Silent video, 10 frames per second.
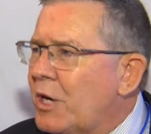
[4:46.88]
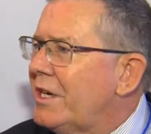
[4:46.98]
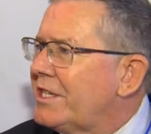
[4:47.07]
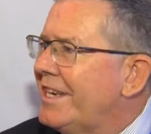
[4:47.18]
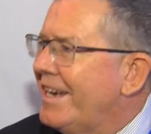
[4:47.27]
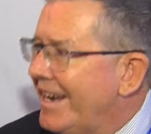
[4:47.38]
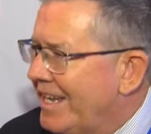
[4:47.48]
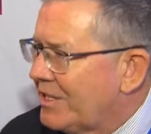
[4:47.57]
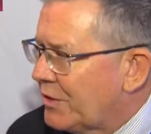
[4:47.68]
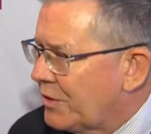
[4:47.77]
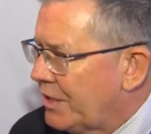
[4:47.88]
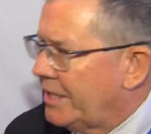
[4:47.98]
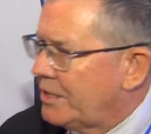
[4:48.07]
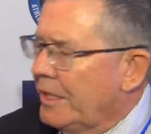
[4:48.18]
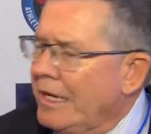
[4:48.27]
question and answer
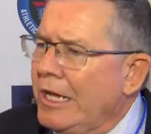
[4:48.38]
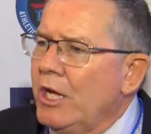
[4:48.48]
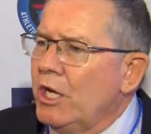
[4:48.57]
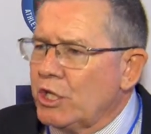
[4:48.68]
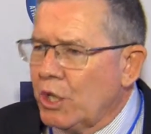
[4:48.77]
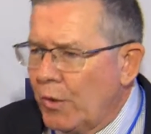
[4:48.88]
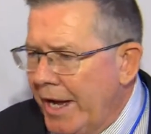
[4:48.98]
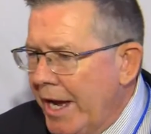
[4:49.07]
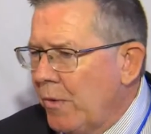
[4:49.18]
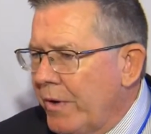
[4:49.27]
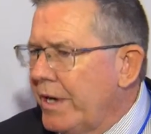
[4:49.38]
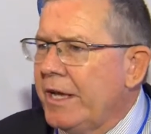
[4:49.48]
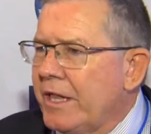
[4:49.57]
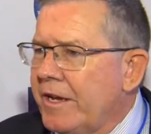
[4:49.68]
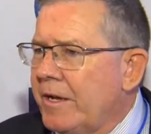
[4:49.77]
session. So now
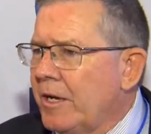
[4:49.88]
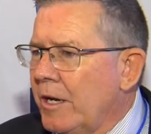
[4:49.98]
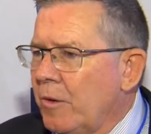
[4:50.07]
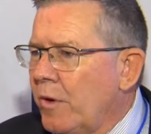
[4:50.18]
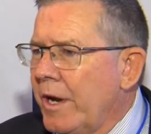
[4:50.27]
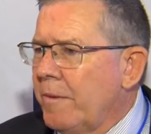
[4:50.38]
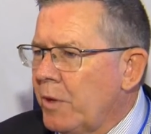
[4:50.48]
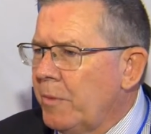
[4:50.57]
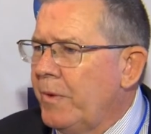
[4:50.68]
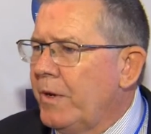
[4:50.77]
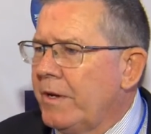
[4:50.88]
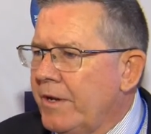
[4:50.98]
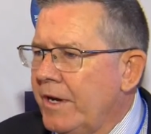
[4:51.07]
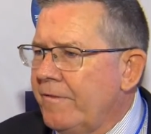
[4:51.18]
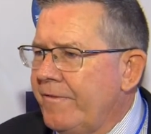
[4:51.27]
we're able to put
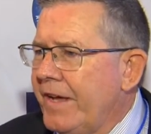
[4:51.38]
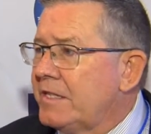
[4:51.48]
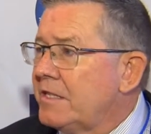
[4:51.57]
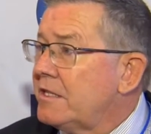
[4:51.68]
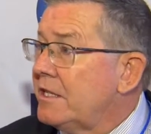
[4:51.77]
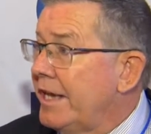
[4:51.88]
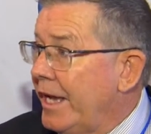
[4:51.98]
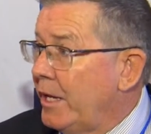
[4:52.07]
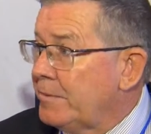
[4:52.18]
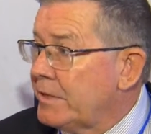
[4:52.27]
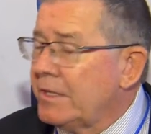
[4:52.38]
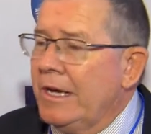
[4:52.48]
faces to names,